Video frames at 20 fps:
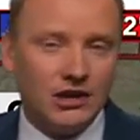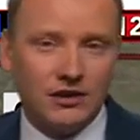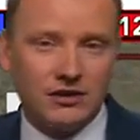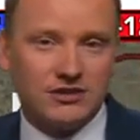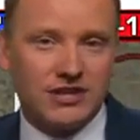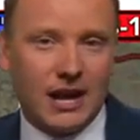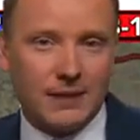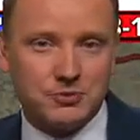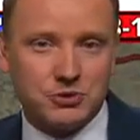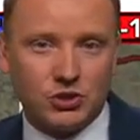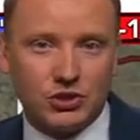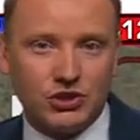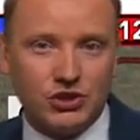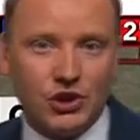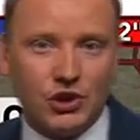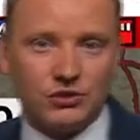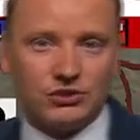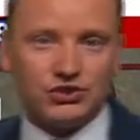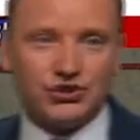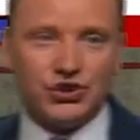there's absolutely
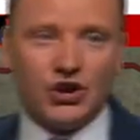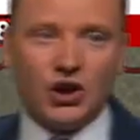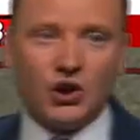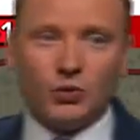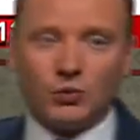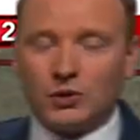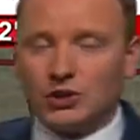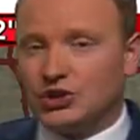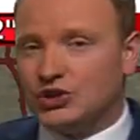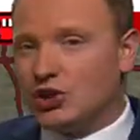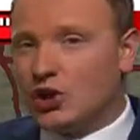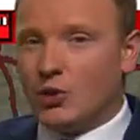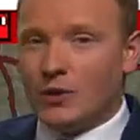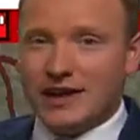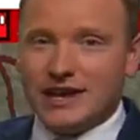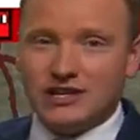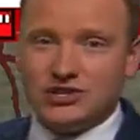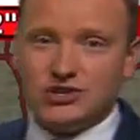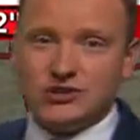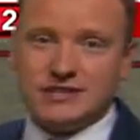no snow, really no
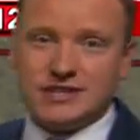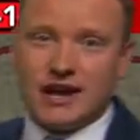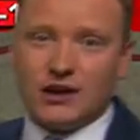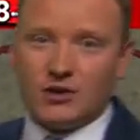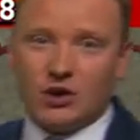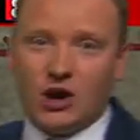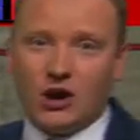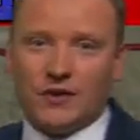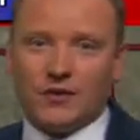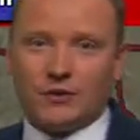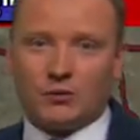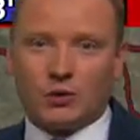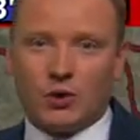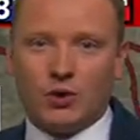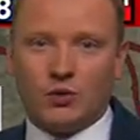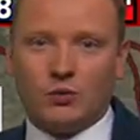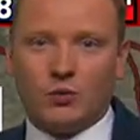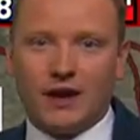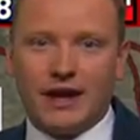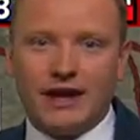issues out on the
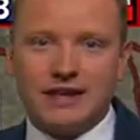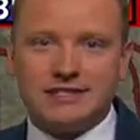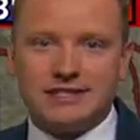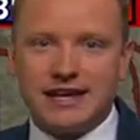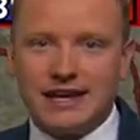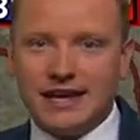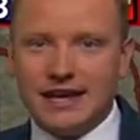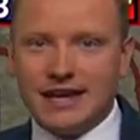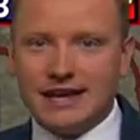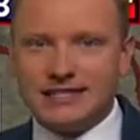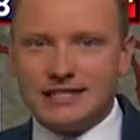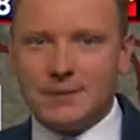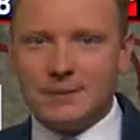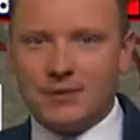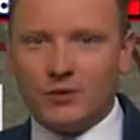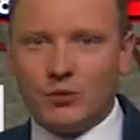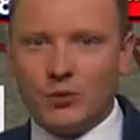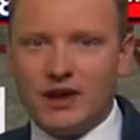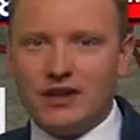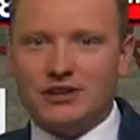roadways, except
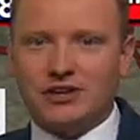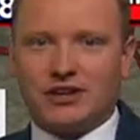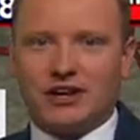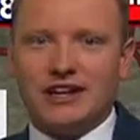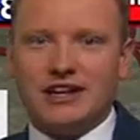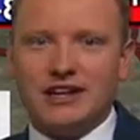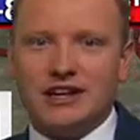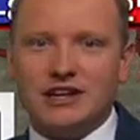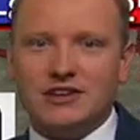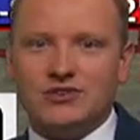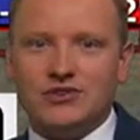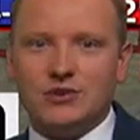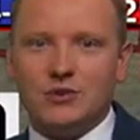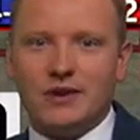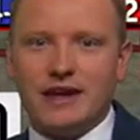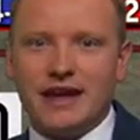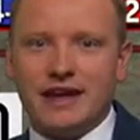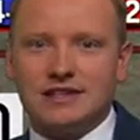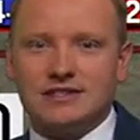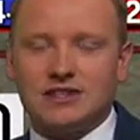the wind. You're going to need two
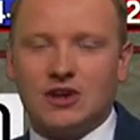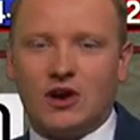hands